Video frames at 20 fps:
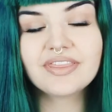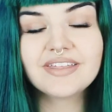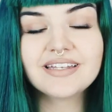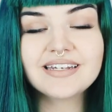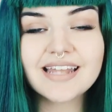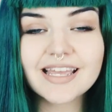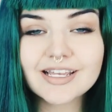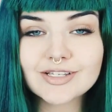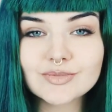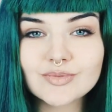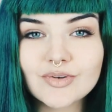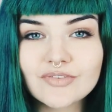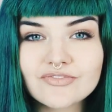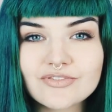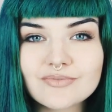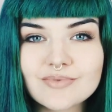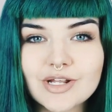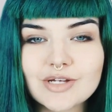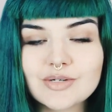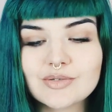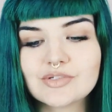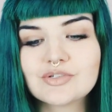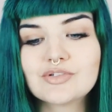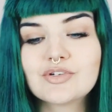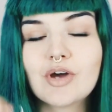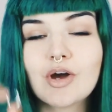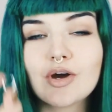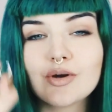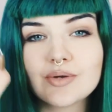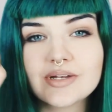The next one from Lotus &
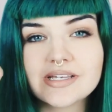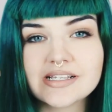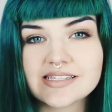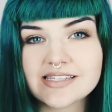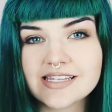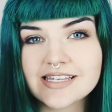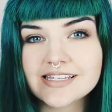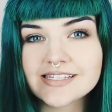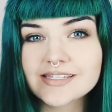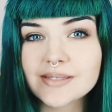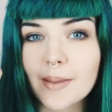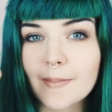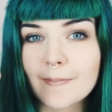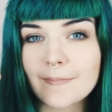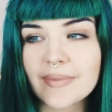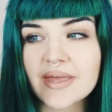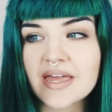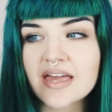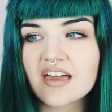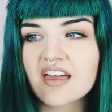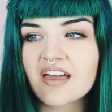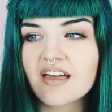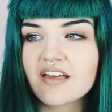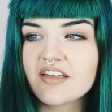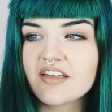Co is this big,